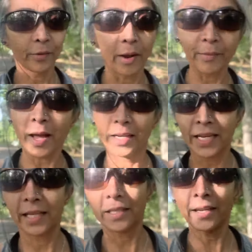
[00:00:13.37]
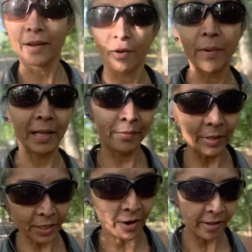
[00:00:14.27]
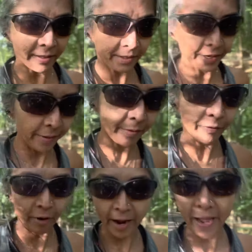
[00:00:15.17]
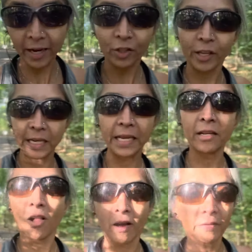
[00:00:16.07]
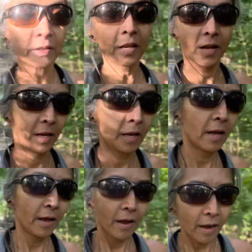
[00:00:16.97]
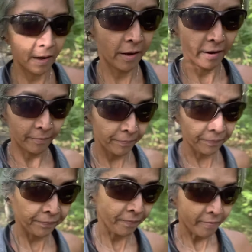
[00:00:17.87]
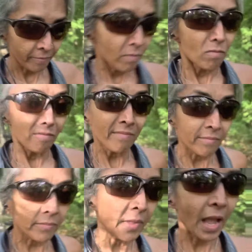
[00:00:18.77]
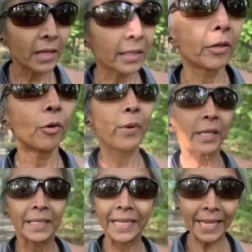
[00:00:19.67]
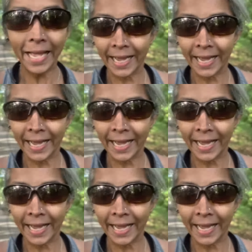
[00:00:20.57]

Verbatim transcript: what I'm kind of testing, what my limits are this year before I actually need gloves. Um, it's a little windy.